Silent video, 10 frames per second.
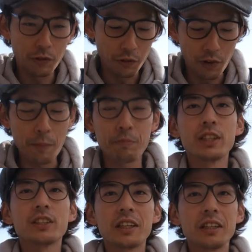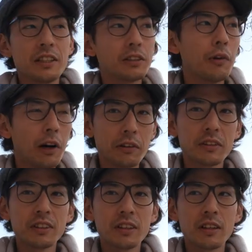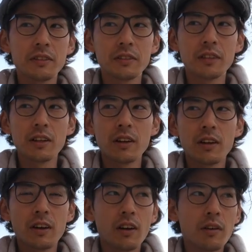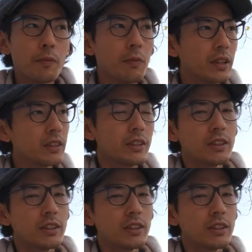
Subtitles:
one picture in the world. But